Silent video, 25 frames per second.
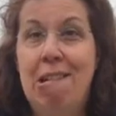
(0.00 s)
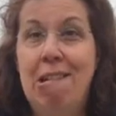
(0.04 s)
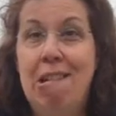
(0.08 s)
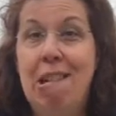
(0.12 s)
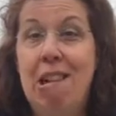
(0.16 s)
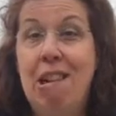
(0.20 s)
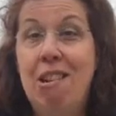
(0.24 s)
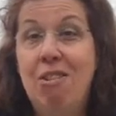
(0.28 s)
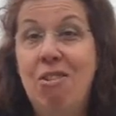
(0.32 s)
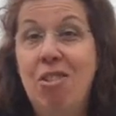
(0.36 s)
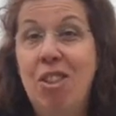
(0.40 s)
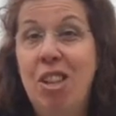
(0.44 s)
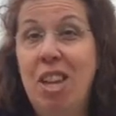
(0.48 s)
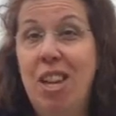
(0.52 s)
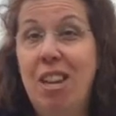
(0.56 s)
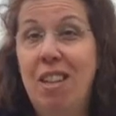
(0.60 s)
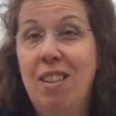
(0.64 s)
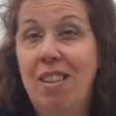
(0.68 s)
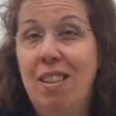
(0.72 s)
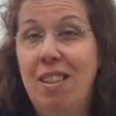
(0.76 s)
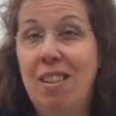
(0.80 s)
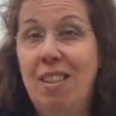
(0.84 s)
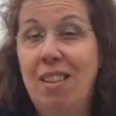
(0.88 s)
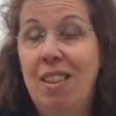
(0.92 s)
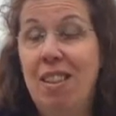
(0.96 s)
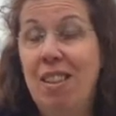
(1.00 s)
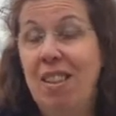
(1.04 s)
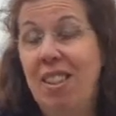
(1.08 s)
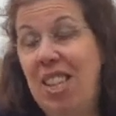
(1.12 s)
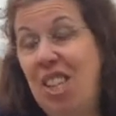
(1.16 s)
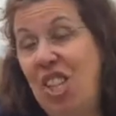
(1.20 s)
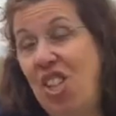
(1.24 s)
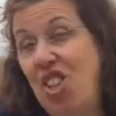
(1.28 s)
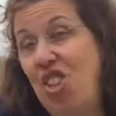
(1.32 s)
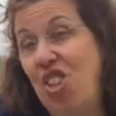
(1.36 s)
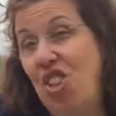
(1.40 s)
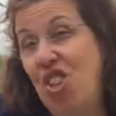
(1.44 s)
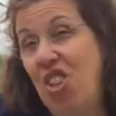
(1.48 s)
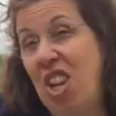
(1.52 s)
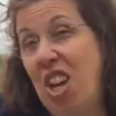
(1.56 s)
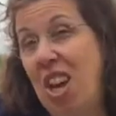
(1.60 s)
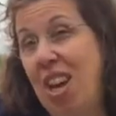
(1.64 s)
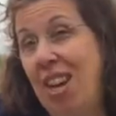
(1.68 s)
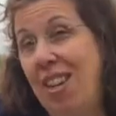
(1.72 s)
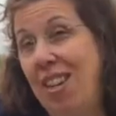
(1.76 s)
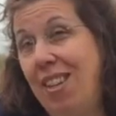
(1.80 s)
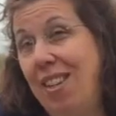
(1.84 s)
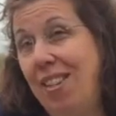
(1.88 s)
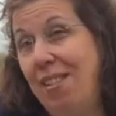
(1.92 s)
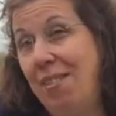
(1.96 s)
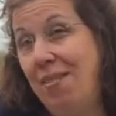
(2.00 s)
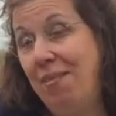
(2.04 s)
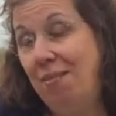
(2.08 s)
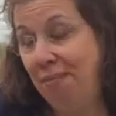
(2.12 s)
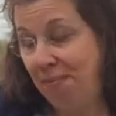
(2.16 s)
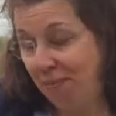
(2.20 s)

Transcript: not only on Stitches United,